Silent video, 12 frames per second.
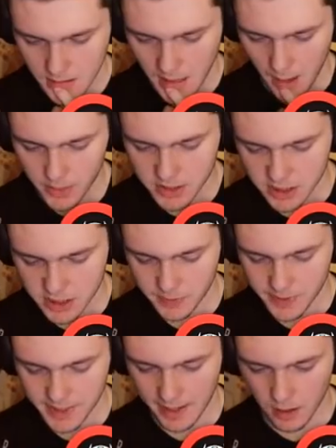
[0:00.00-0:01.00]
I must have just been
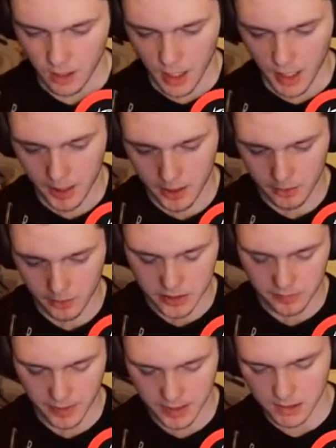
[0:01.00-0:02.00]
down a lot, which
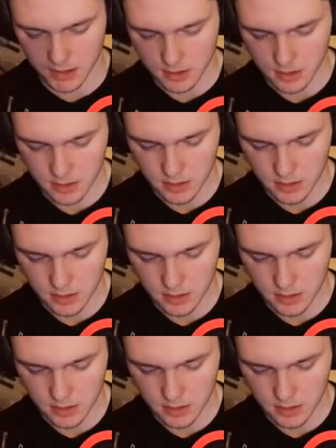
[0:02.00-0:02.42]
makes sense.